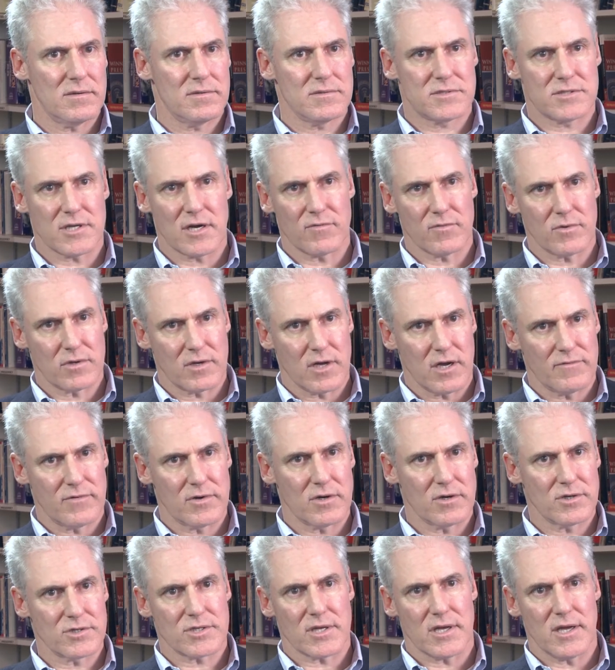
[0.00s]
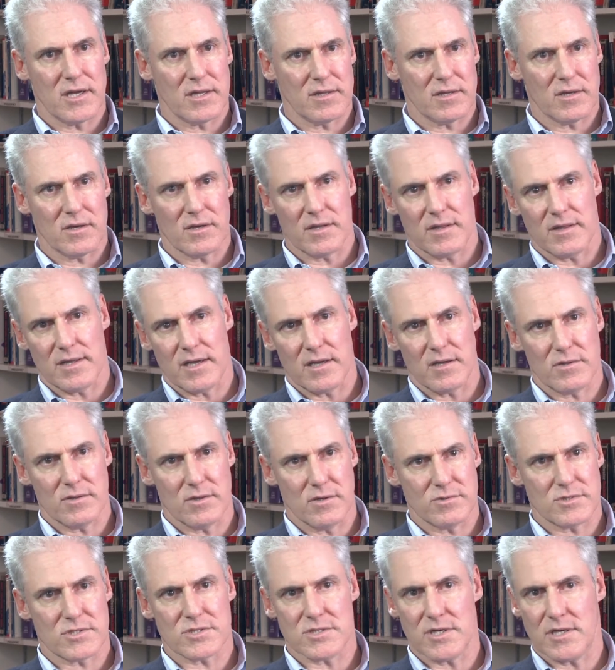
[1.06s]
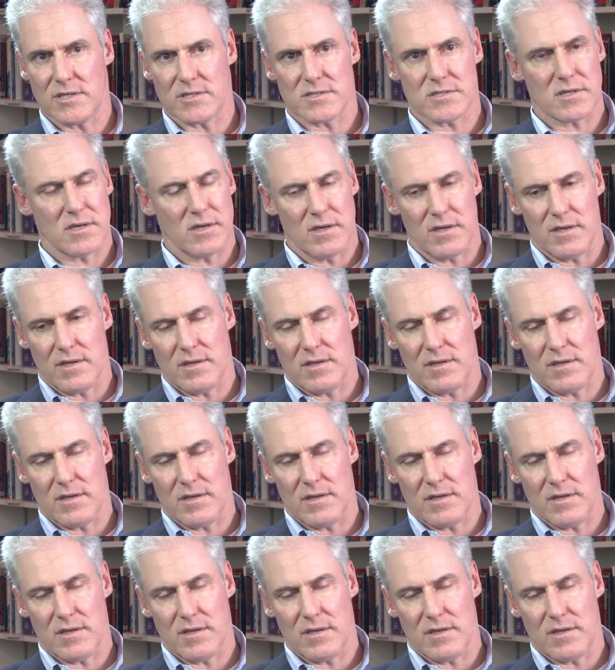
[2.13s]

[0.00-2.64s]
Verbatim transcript: several governors and those since,